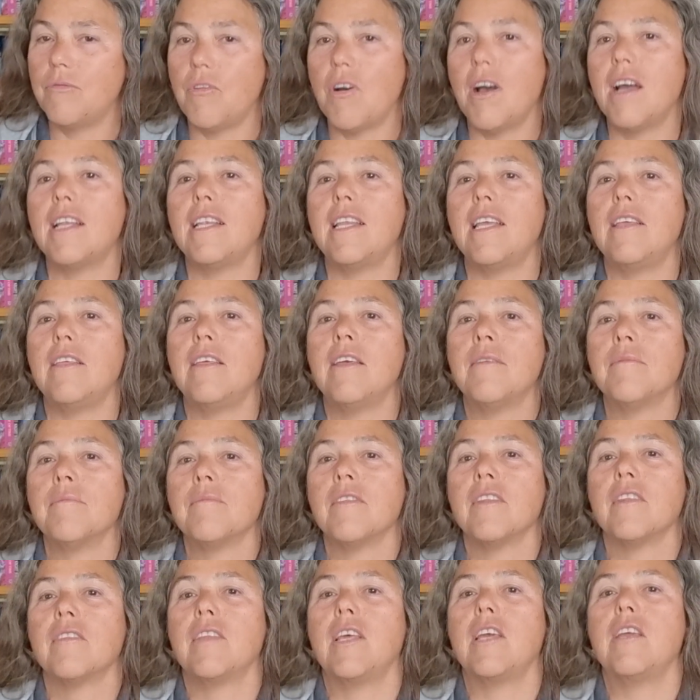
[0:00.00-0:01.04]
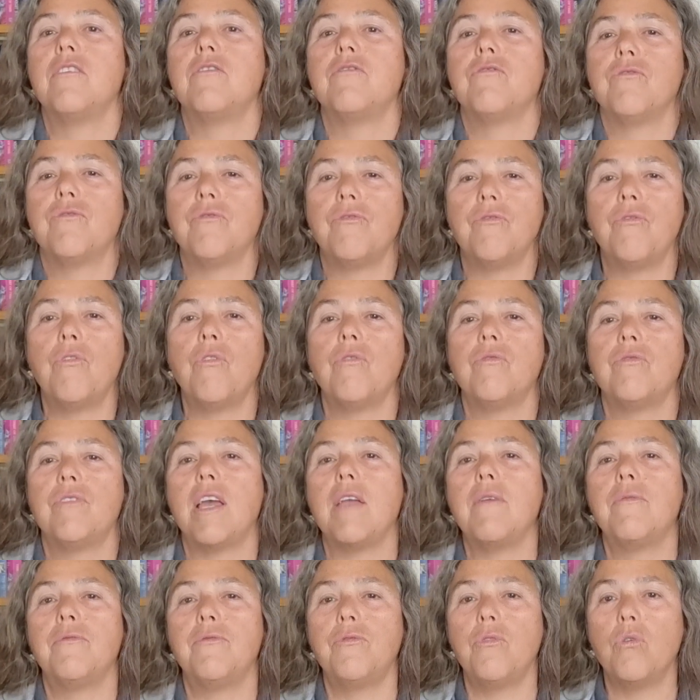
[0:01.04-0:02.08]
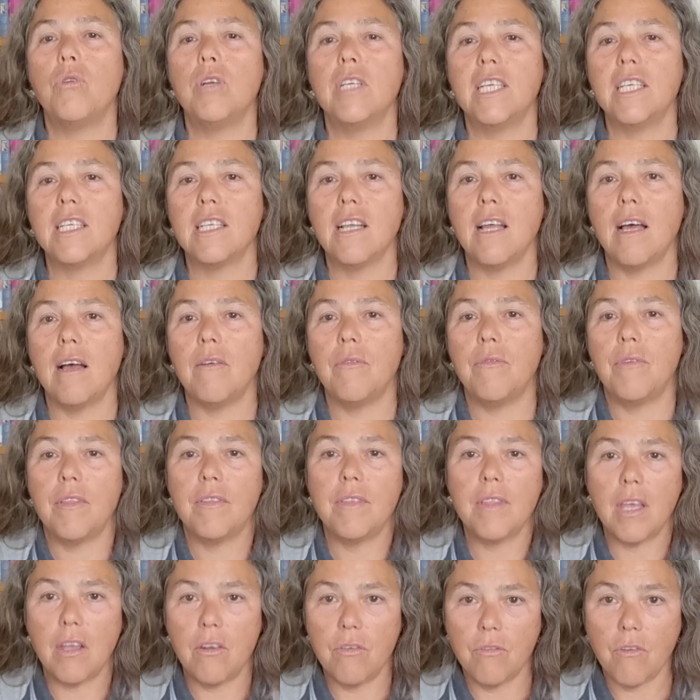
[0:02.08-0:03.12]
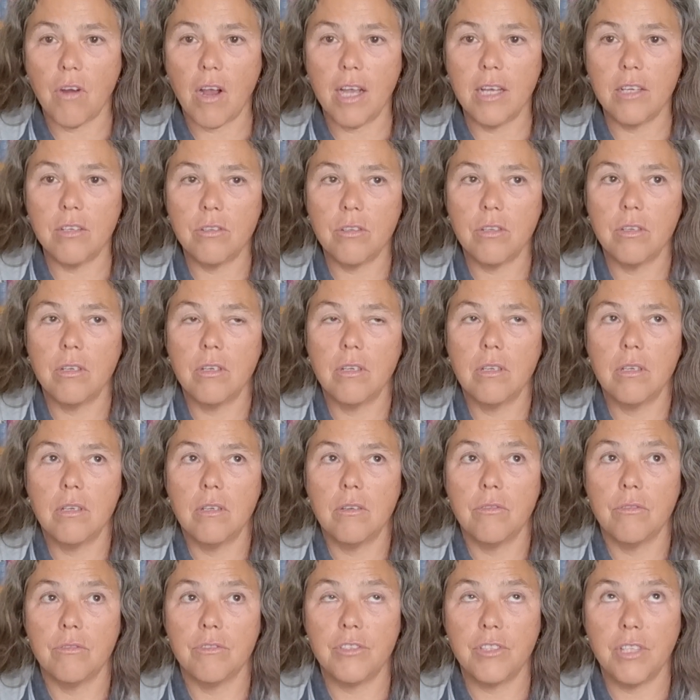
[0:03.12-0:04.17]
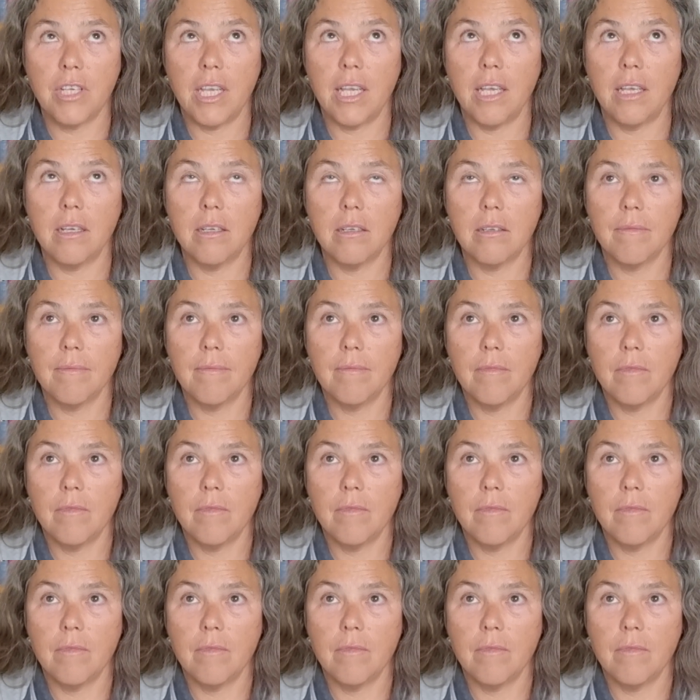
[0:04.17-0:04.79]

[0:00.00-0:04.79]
Finally, they fall in love and they write, sing,